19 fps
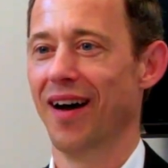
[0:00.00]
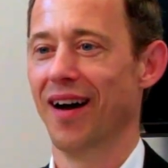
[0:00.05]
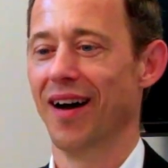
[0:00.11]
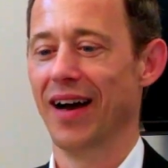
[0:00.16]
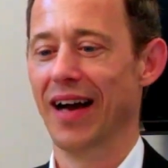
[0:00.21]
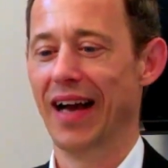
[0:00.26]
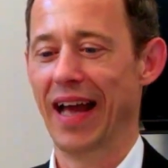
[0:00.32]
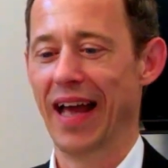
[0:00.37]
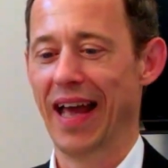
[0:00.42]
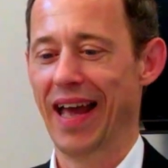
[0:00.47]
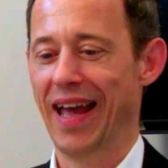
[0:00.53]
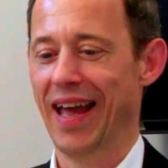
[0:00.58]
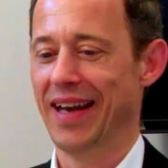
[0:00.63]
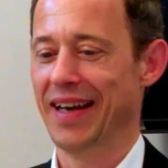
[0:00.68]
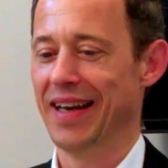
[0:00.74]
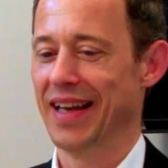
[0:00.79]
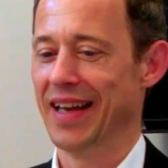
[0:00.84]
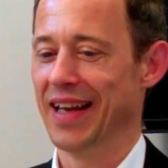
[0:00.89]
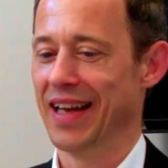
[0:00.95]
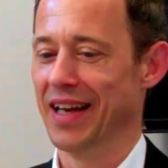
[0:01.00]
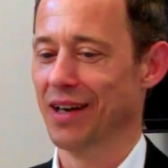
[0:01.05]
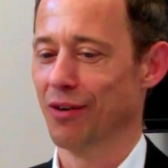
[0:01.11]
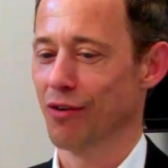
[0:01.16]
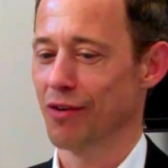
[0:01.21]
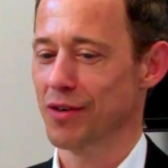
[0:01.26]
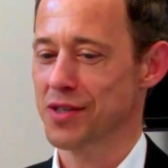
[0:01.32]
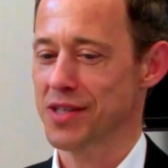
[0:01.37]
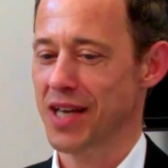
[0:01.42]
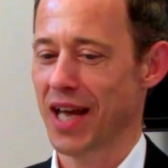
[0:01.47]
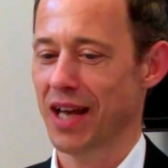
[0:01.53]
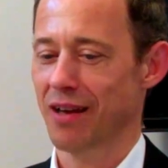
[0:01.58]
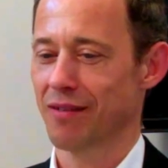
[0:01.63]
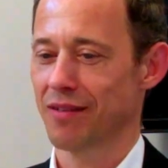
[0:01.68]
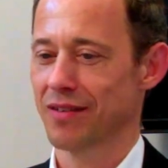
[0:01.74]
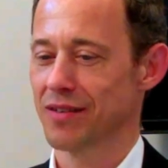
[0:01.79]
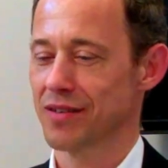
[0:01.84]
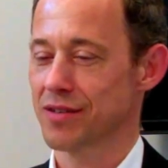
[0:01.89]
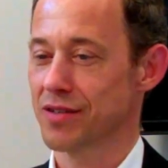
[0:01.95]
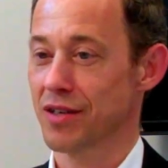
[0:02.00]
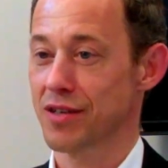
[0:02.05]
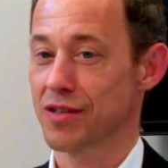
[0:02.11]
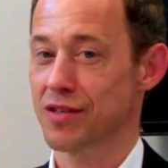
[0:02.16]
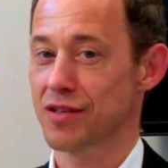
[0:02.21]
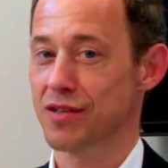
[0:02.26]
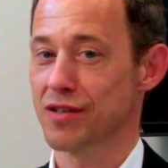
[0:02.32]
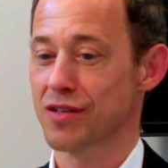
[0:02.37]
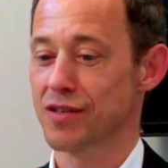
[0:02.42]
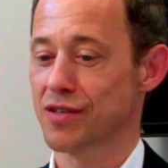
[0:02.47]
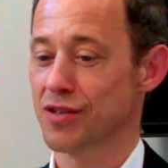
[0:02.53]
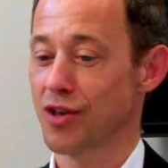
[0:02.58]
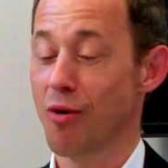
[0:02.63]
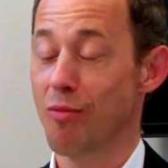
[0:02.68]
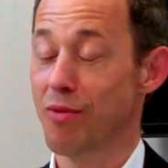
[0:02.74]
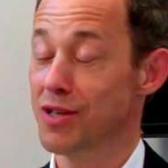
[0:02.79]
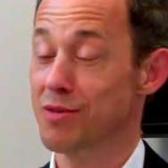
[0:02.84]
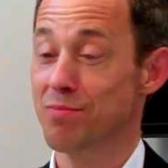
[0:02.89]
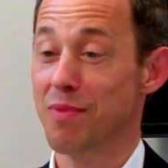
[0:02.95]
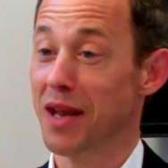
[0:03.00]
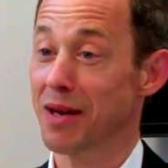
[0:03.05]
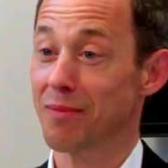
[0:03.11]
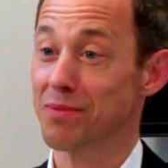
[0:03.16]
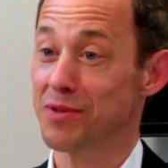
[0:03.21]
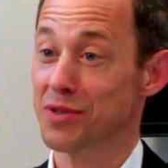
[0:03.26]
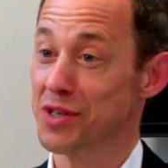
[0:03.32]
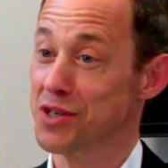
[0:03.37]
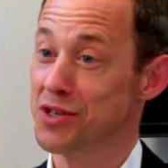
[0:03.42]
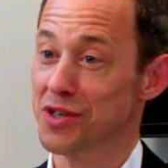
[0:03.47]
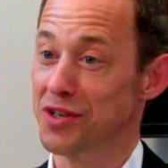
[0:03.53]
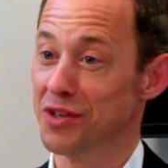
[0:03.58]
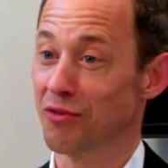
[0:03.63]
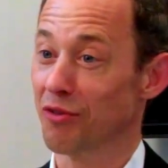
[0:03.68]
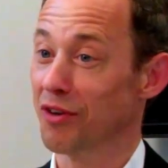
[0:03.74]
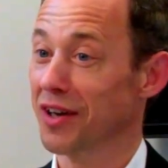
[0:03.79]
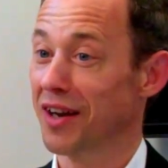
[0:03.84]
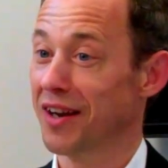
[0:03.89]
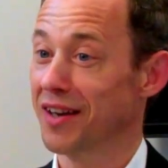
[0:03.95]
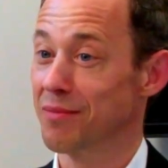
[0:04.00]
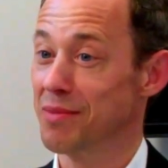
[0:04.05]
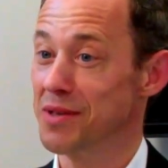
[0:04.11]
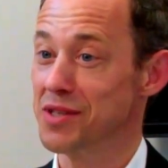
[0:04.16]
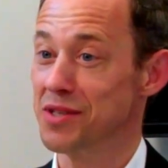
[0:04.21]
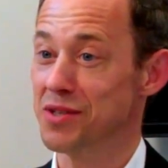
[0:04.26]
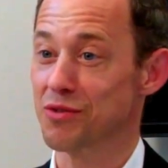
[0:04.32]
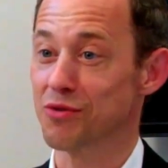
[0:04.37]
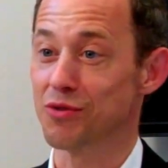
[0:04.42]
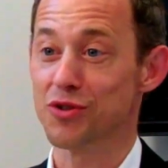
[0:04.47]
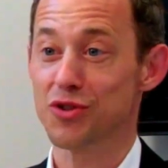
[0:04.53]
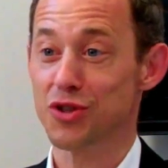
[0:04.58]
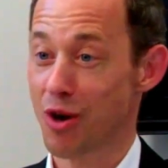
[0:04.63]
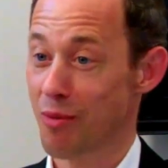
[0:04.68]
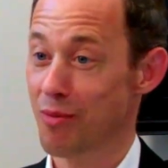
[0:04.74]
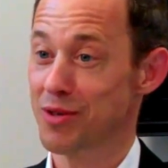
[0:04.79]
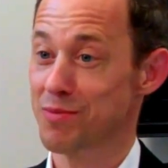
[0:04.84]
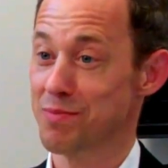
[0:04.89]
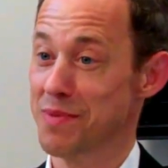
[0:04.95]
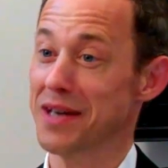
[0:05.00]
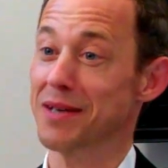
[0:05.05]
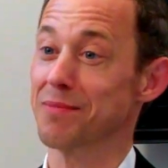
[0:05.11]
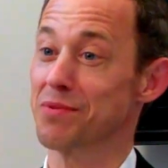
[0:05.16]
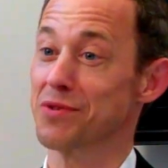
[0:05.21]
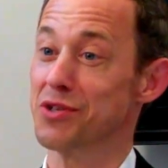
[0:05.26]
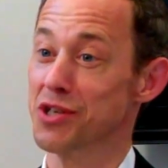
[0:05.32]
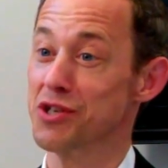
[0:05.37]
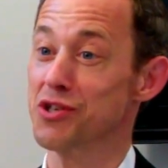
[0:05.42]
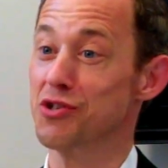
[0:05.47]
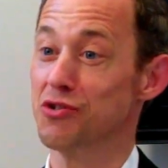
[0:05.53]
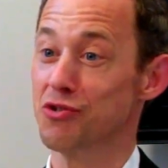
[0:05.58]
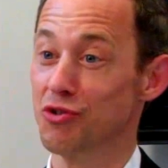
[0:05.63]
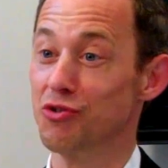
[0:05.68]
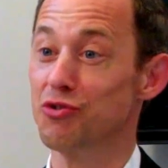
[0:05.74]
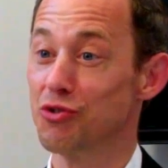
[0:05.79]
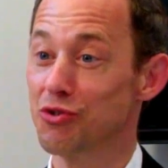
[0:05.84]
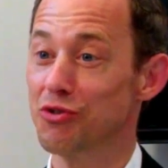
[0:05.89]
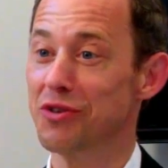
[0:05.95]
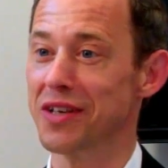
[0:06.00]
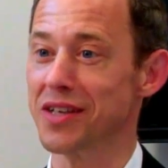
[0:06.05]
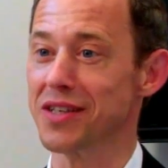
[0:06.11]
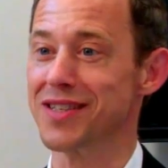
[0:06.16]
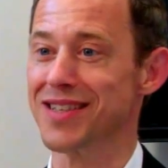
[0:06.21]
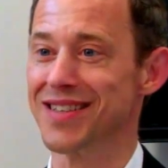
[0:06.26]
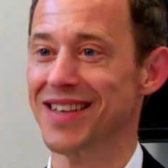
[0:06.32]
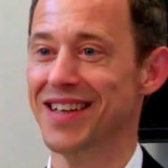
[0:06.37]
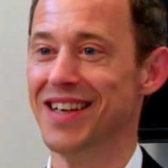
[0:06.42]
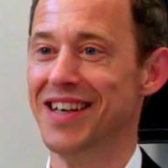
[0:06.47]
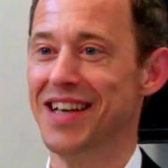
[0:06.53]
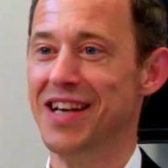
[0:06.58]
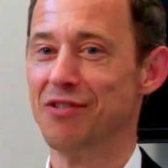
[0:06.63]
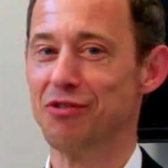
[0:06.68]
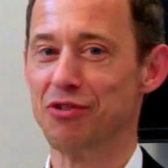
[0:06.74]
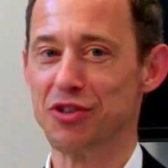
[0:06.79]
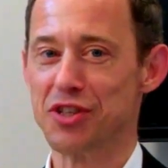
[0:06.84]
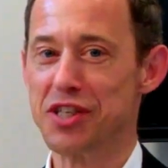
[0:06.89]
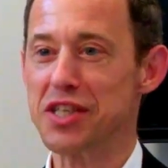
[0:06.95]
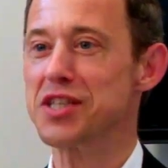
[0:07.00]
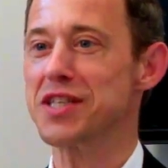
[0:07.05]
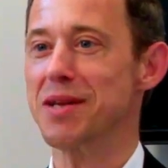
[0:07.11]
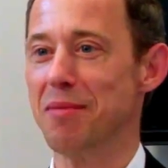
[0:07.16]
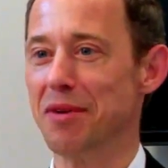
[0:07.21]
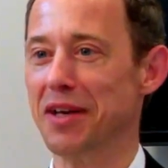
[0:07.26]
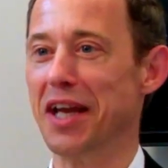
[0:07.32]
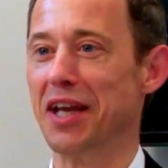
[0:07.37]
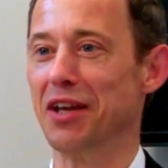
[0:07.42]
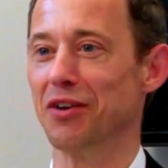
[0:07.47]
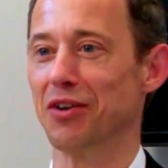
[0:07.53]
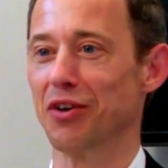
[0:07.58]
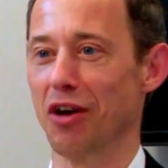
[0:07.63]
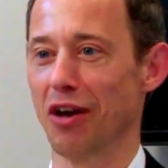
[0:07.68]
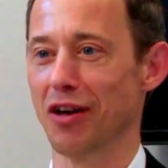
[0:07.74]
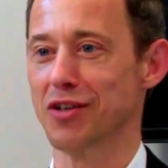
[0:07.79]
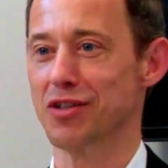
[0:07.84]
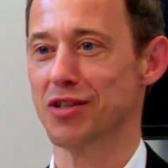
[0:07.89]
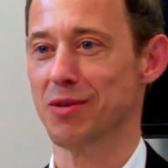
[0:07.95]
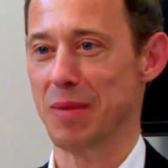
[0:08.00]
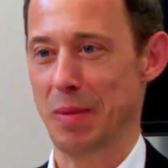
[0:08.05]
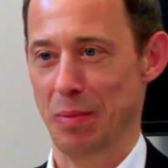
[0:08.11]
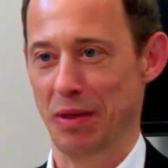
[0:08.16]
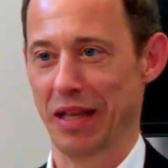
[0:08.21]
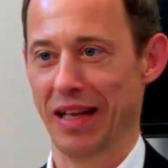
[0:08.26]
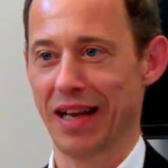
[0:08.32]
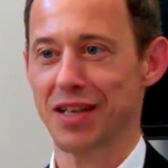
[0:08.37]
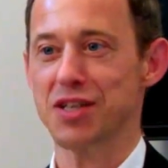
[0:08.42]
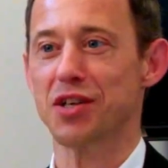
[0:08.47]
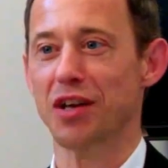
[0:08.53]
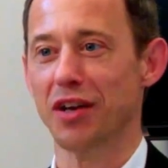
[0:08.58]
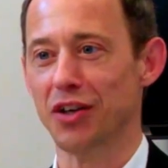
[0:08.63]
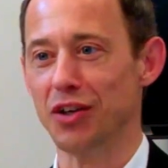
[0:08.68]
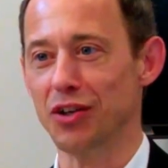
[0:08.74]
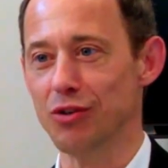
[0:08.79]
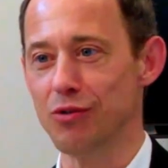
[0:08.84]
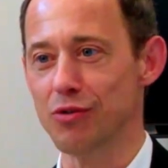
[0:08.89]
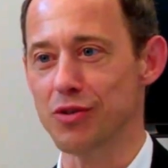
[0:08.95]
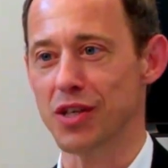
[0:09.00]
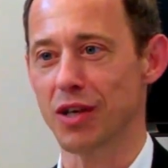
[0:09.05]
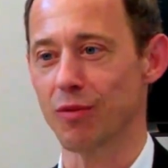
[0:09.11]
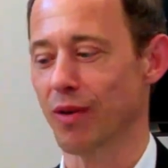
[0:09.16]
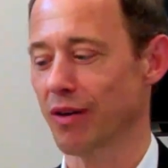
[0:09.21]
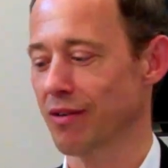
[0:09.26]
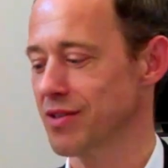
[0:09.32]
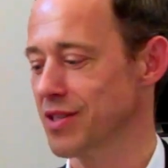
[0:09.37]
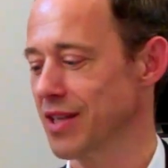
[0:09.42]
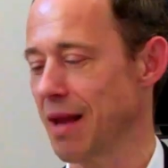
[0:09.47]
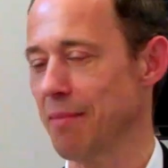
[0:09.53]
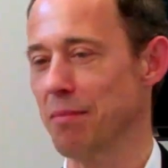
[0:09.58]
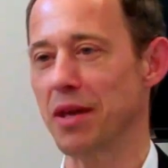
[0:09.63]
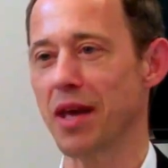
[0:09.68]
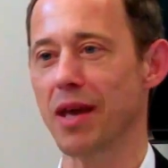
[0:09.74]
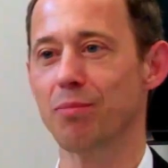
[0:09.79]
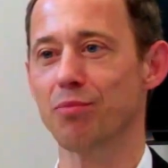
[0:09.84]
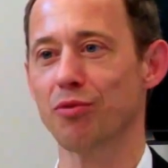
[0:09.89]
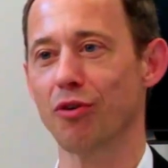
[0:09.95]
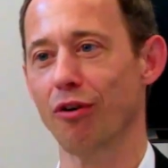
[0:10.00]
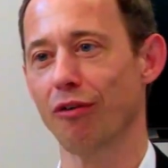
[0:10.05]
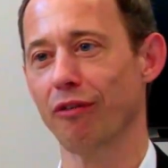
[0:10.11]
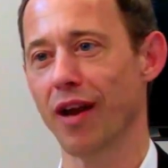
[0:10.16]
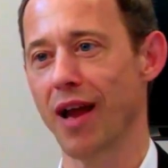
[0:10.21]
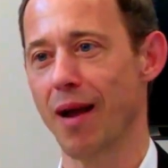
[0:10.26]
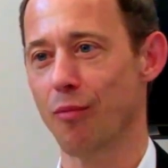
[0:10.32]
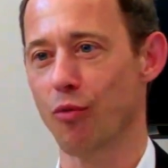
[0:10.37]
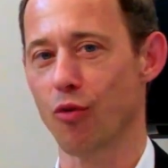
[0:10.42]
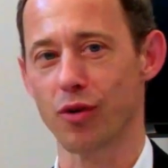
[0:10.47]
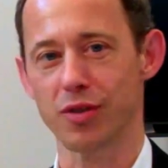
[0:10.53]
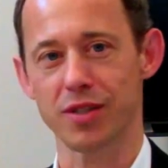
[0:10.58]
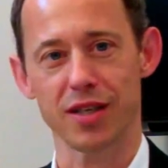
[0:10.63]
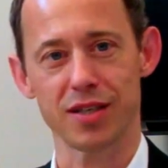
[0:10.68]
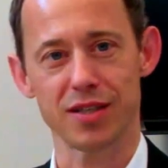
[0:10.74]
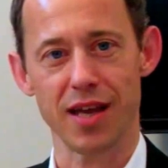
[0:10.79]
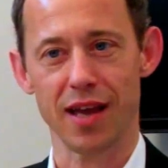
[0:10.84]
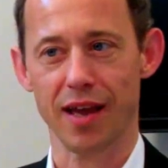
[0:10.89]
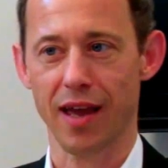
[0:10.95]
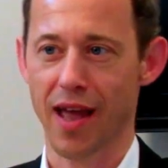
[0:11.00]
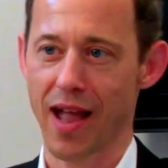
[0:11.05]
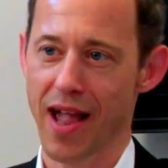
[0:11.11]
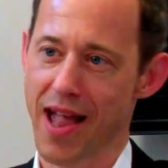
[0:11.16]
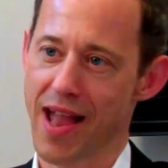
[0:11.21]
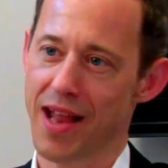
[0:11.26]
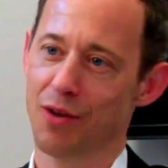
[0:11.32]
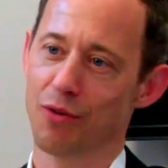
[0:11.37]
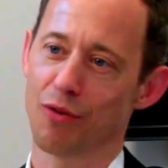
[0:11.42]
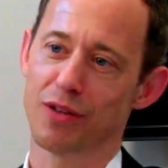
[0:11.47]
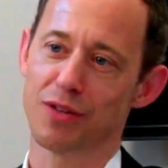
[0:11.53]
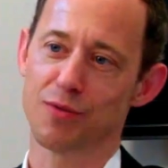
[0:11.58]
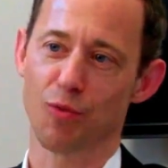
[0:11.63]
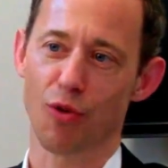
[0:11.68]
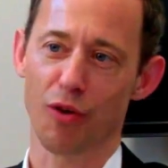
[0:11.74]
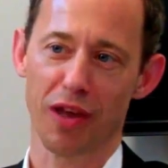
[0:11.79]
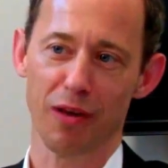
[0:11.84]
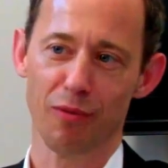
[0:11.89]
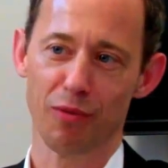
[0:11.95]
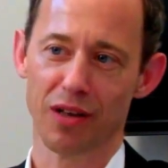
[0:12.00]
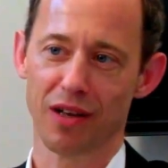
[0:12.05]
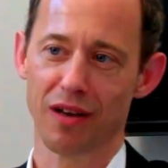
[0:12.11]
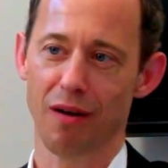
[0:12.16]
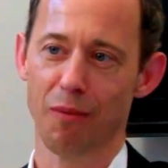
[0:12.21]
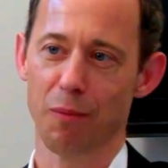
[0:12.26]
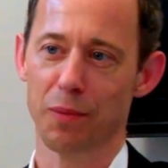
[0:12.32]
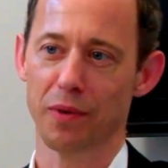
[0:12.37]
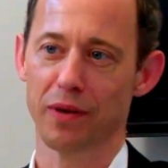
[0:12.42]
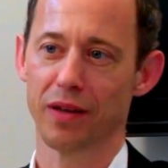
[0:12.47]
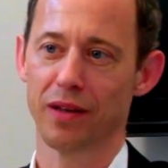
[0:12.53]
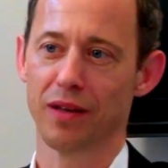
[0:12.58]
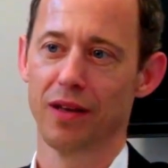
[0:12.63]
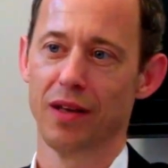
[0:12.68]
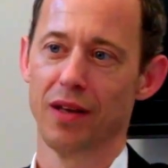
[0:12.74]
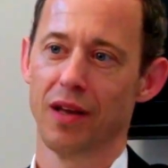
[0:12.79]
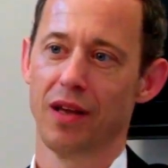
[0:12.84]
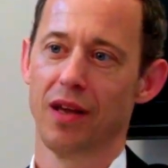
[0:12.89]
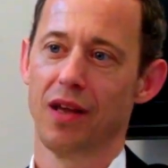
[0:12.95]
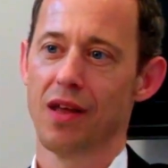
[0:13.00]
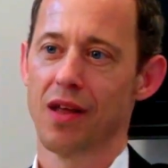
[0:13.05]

And in org psych, you're so much better positioned, or in the business school, so much better positioned to do this, to disseminate your knowledge to people that are actually going to use it, whether it's an MBA program, or it's exec ed, or it's working with a company,